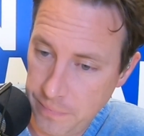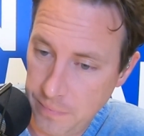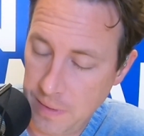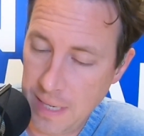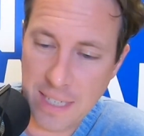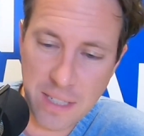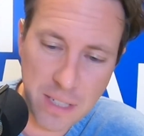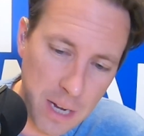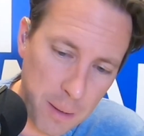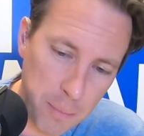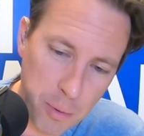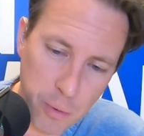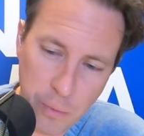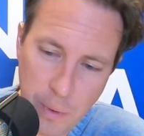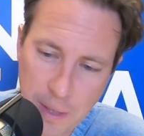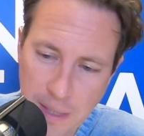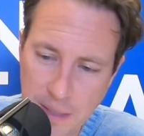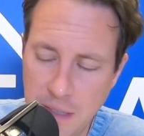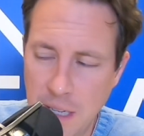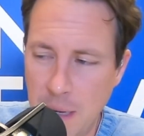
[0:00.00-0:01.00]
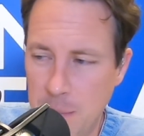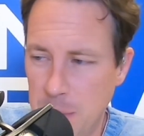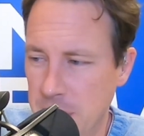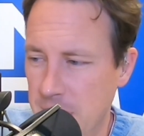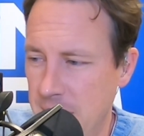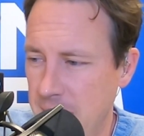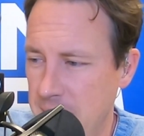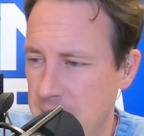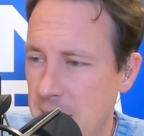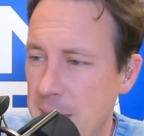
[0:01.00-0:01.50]
Next couple of weeks, couple
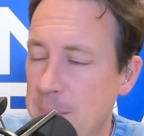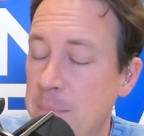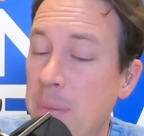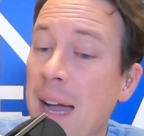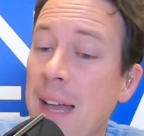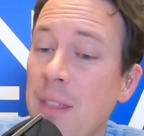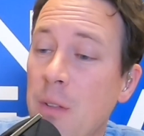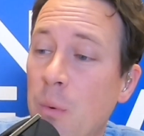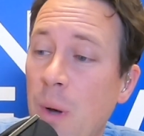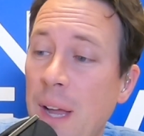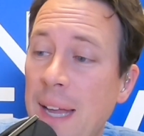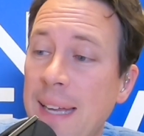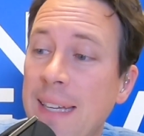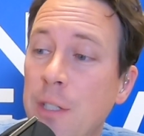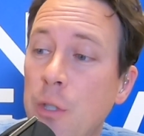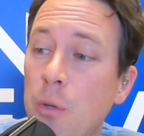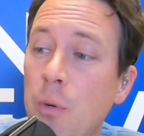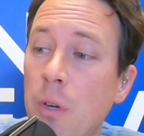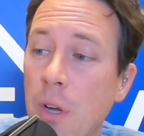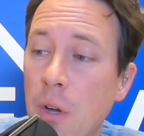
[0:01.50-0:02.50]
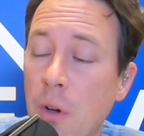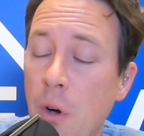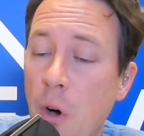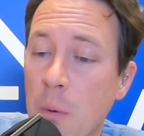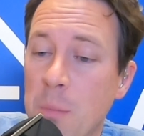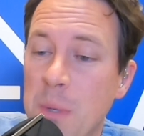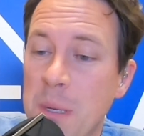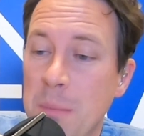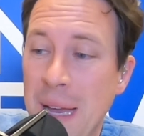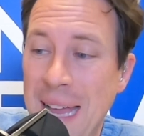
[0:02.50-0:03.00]
days. And by the way, you can
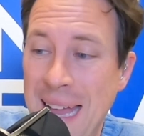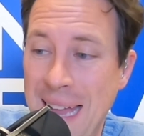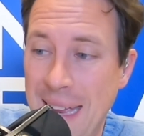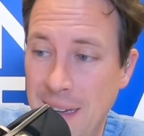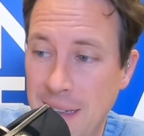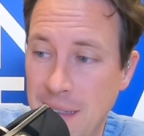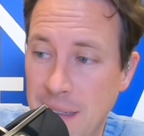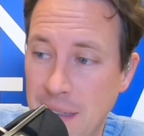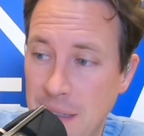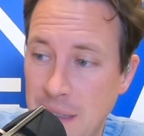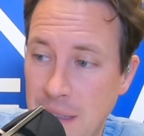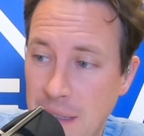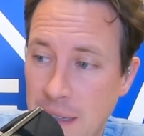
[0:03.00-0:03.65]
call me back.